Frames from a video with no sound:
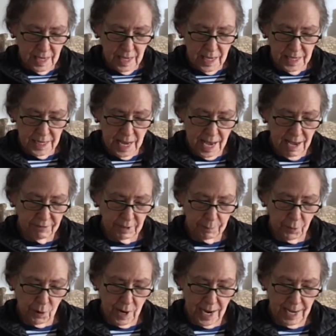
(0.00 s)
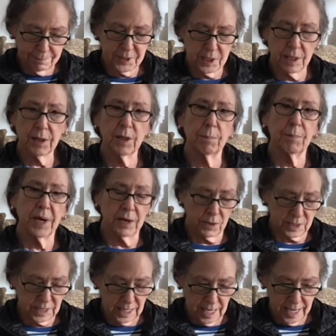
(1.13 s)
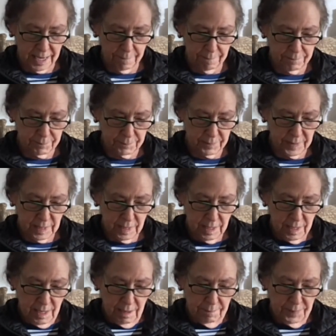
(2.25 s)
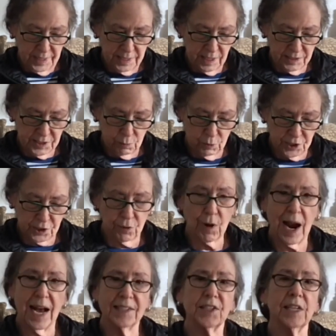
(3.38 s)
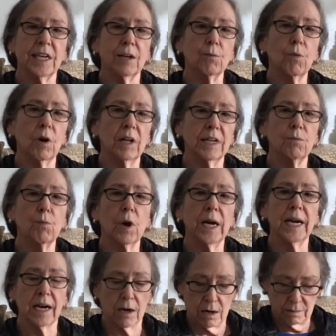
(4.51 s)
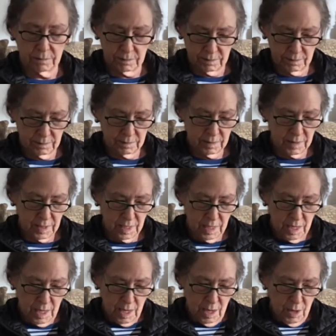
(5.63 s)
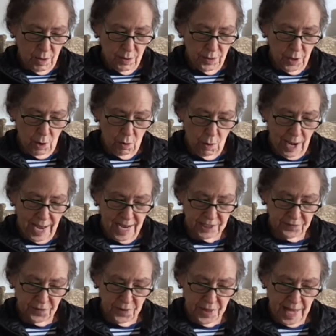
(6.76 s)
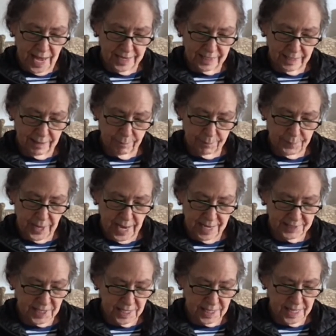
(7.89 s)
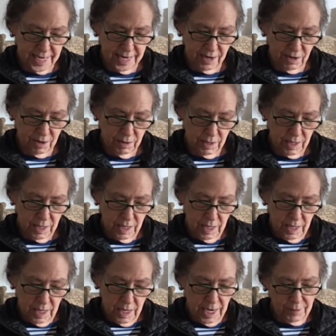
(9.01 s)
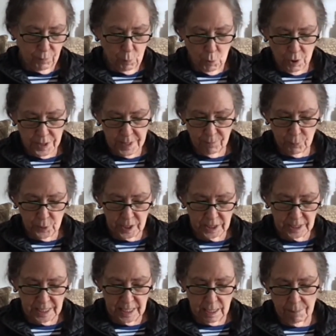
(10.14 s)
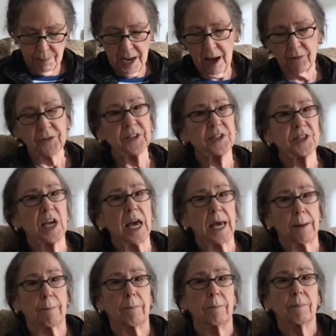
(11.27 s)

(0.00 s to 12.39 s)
and having perhaps the better claim, because it was grassy and wanted wear. Though as for that passing there, had worn them really about the same.